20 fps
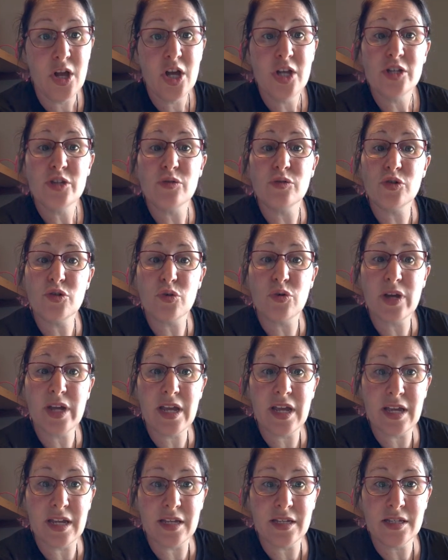So joy
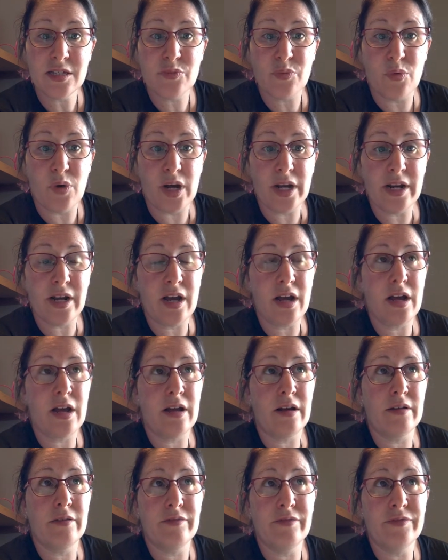is one
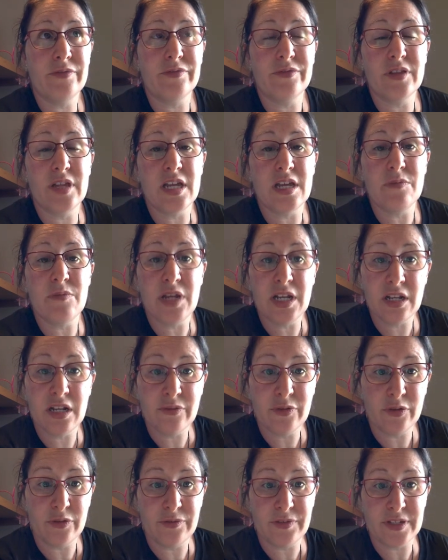of the
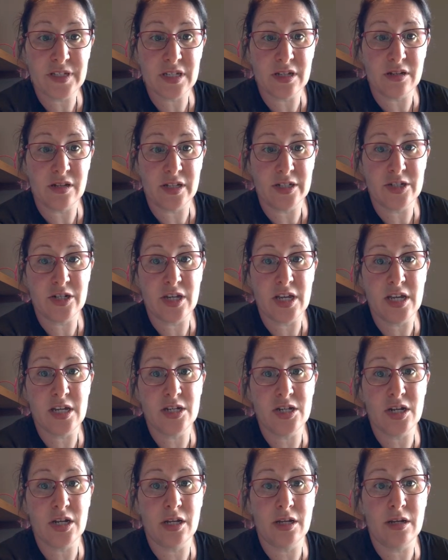meaningful physical
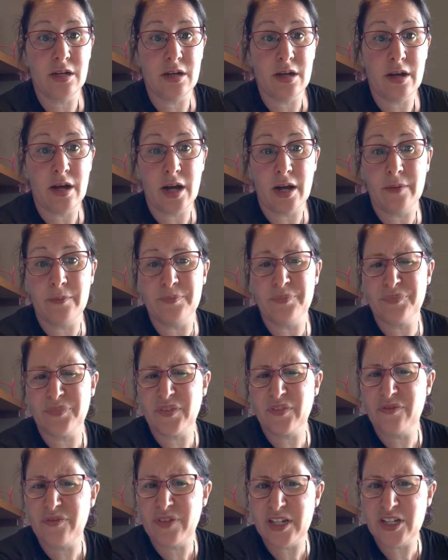education
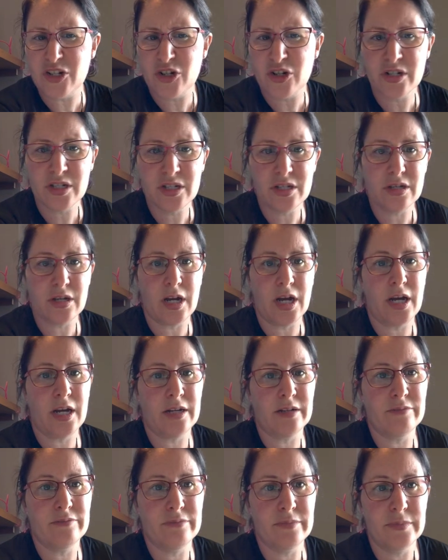features.
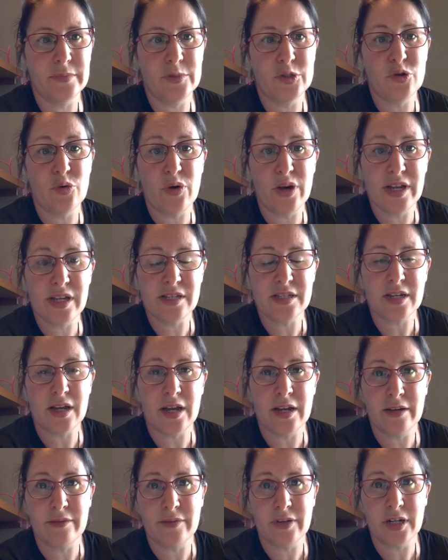Joy is
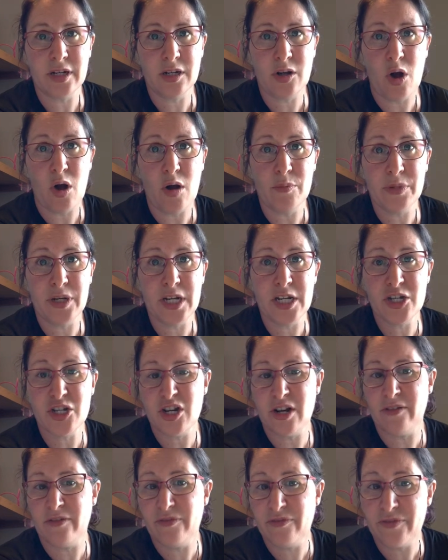kind of a
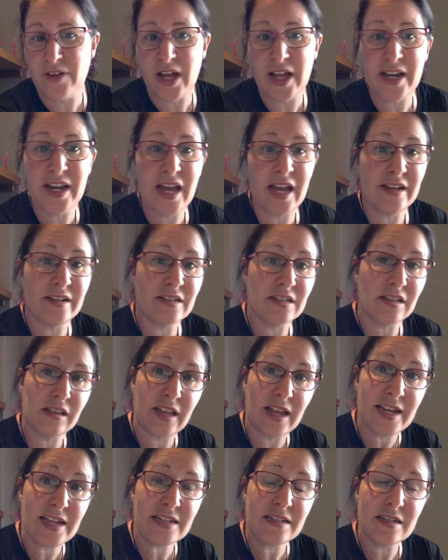combination of fun and
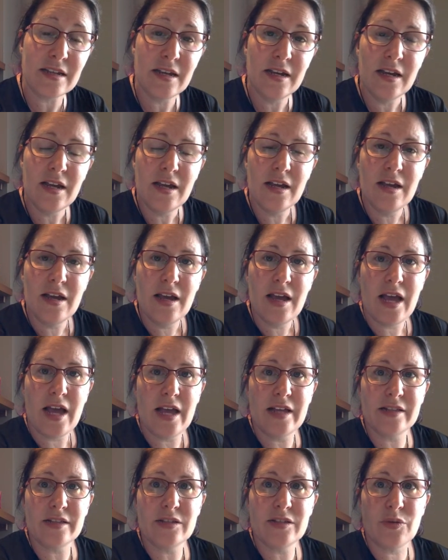delight.
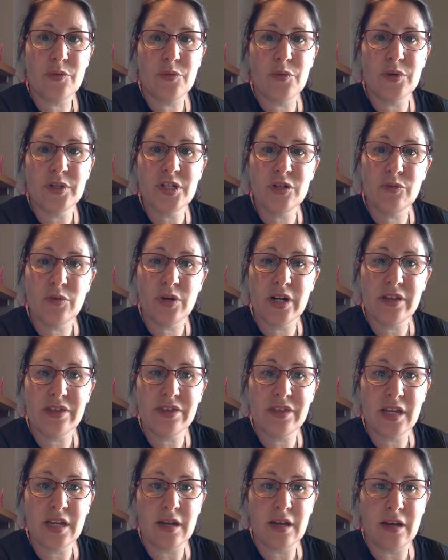And so what you want to
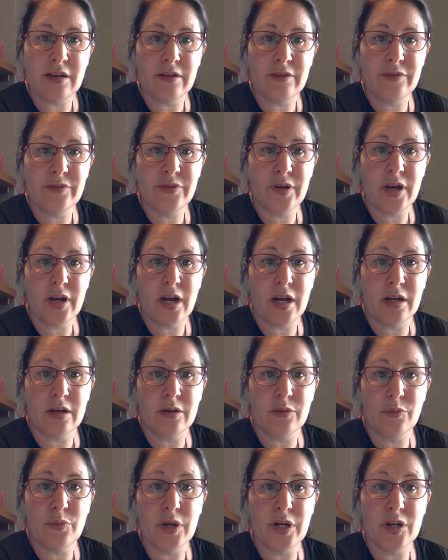think of
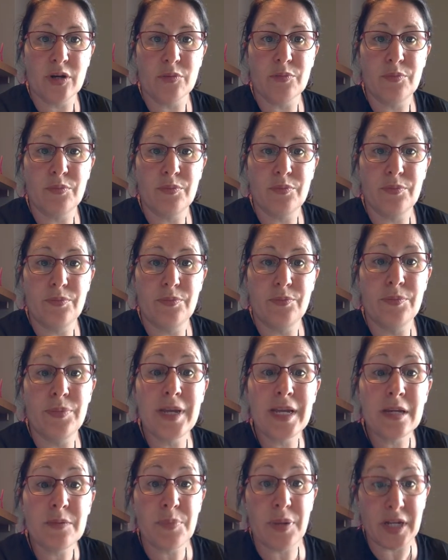when you're
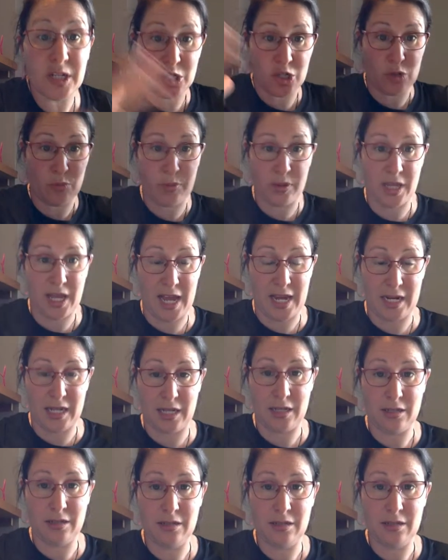big picture planning